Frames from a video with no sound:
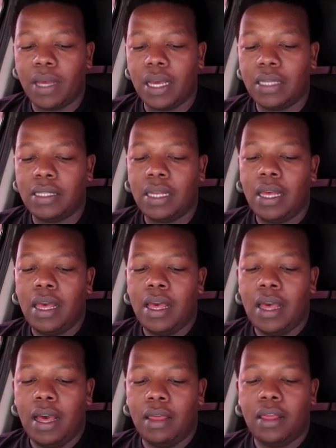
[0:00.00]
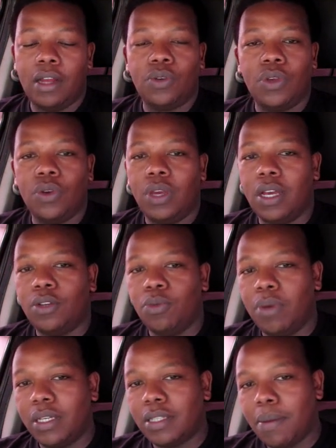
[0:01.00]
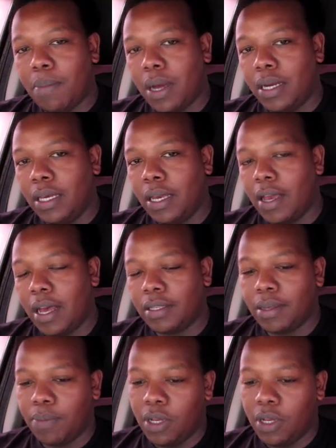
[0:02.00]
guys, and that way you get to make some money, some